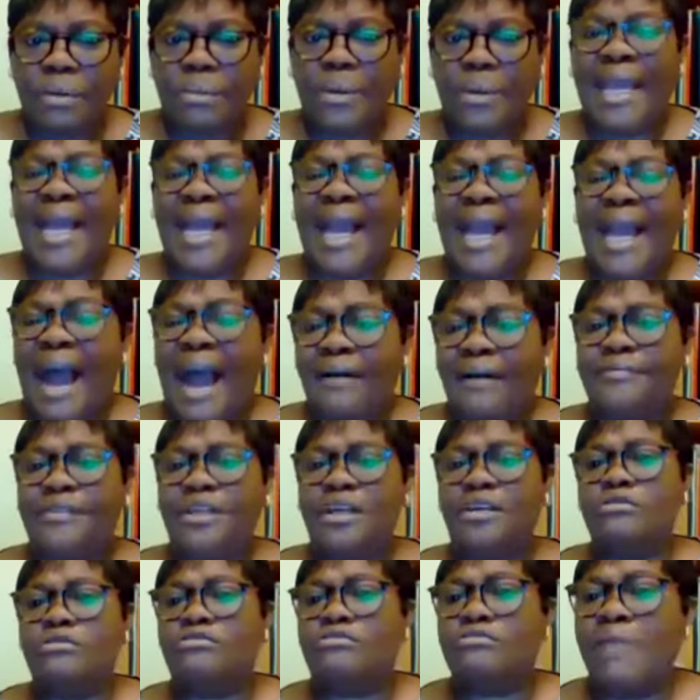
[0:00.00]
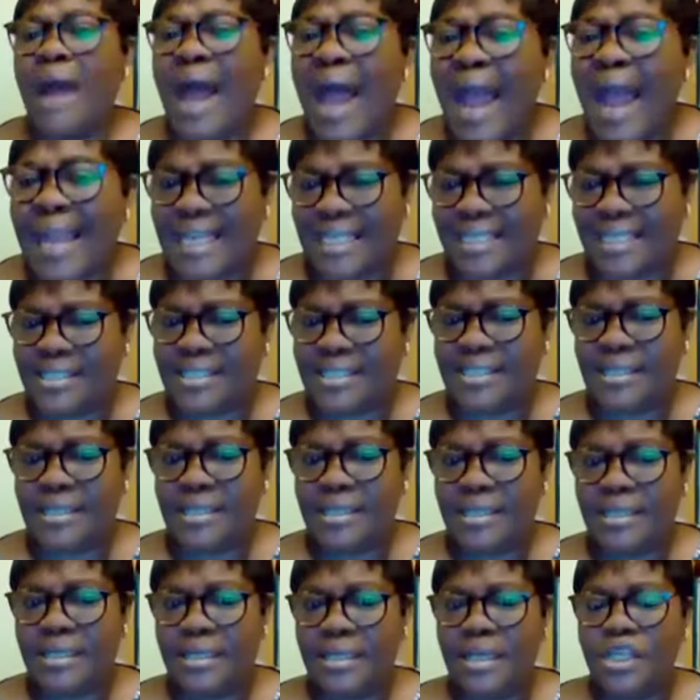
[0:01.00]
We have the right
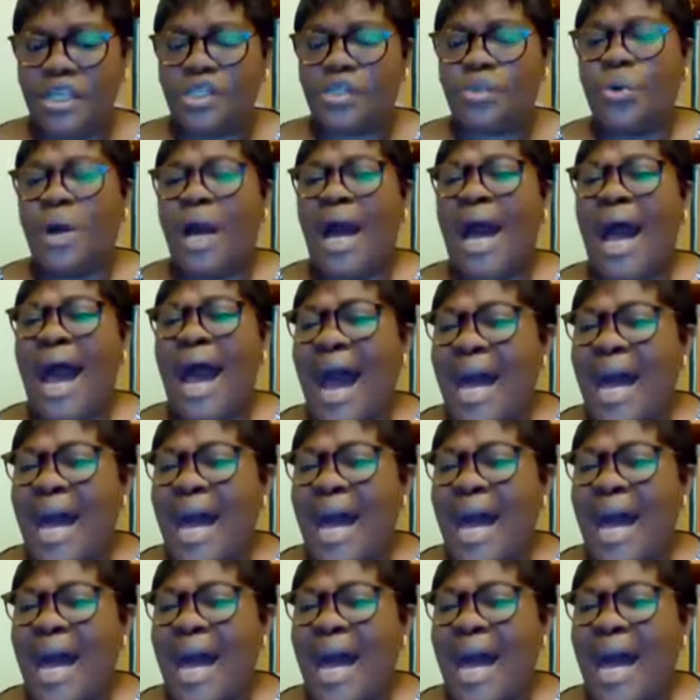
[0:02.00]
to